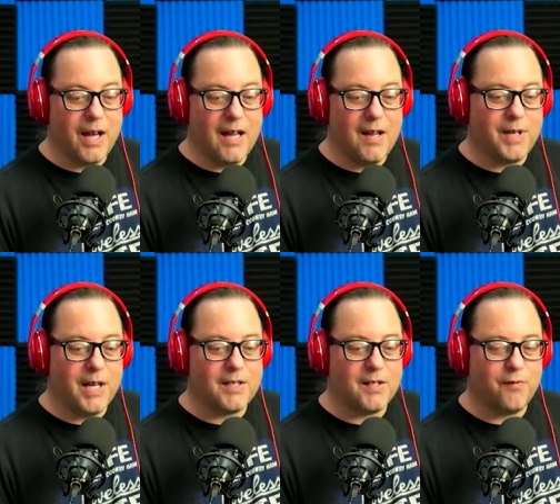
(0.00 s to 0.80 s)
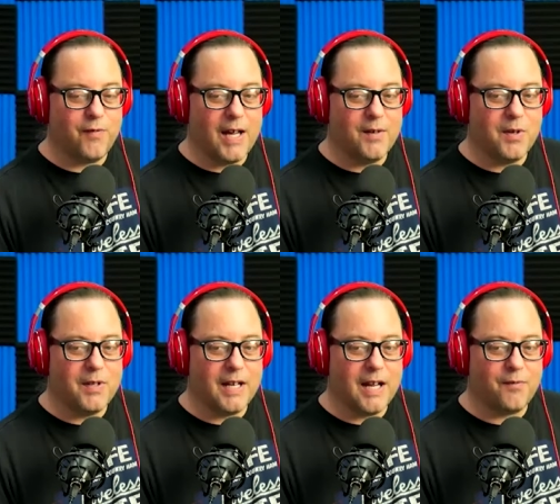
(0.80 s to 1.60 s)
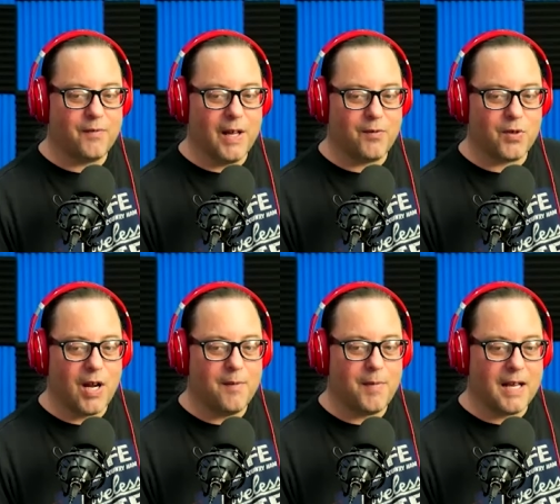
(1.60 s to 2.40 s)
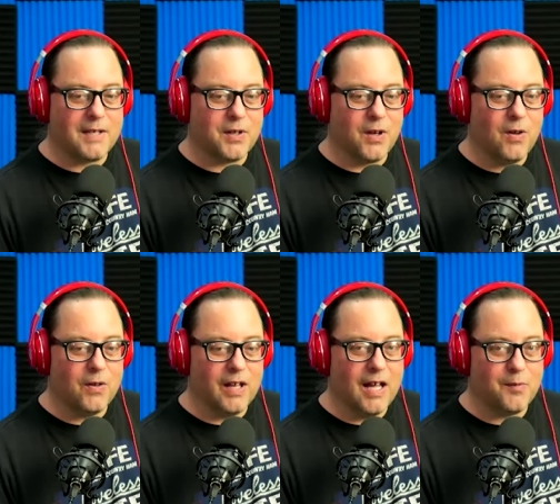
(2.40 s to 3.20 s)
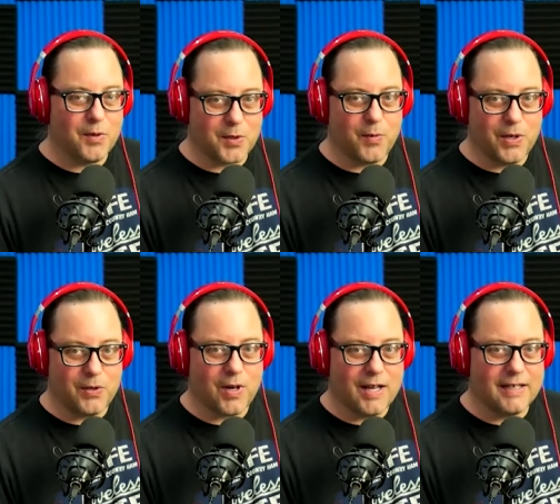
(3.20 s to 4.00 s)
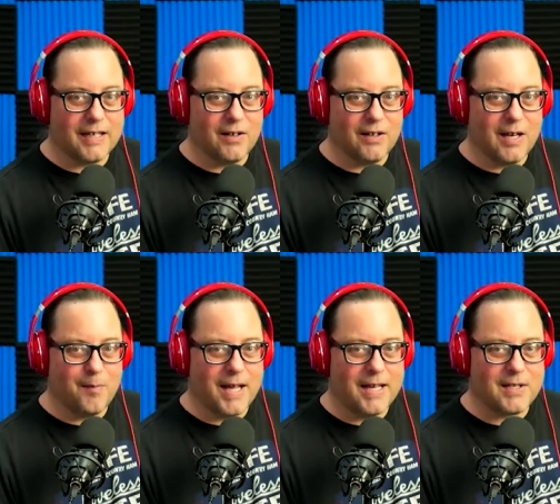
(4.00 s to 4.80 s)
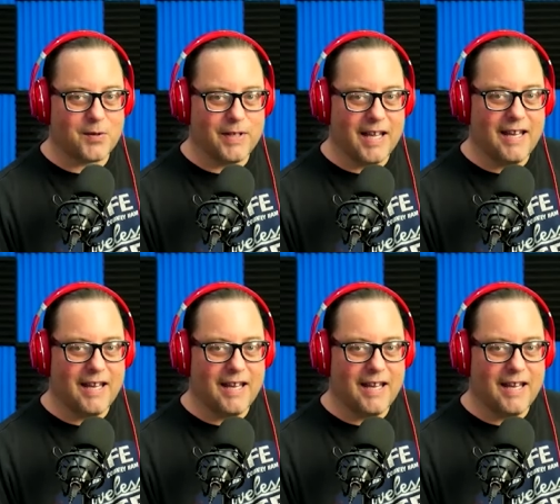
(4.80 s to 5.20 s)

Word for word: I have yet to find one that I've that I've tried, but I saw online where someone had tried the Carolina Madness with that.